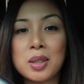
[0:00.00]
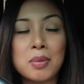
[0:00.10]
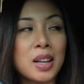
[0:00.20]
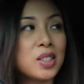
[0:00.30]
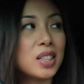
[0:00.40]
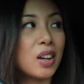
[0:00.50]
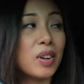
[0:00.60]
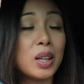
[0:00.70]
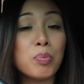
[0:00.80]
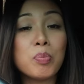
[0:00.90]
It took me ages to get
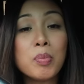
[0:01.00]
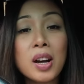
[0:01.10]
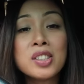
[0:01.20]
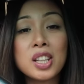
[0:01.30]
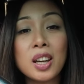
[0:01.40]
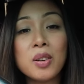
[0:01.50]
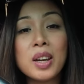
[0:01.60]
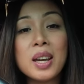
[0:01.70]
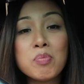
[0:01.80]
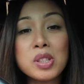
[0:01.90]
ready. Mind
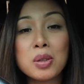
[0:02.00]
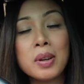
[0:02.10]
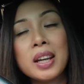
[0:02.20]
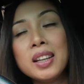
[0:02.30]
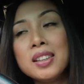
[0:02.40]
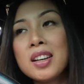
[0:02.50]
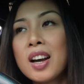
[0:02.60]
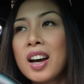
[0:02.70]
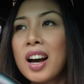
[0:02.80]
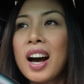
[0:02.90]
you, in between,
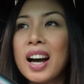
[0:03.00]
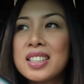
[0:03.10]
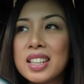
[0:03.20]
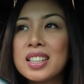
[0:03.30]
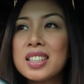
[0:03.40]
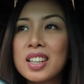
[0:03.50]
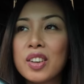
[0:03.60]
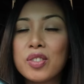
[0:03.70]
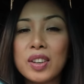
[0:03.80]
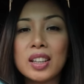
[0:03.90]
I
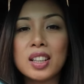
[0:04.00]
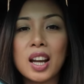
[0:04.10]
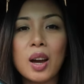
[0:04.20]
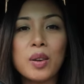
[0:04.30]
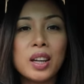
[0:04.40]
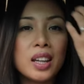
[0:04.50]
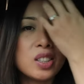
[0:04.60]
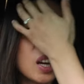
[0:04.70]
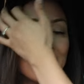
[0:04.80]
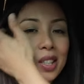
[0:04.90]
did feed
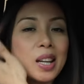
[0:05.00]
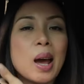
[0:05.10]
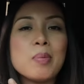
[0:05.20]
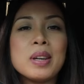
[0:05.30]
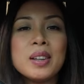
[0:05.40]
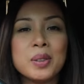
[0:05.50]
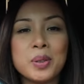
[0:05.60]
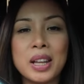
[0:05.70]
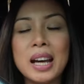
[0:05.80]
Chloe, change a nappy and all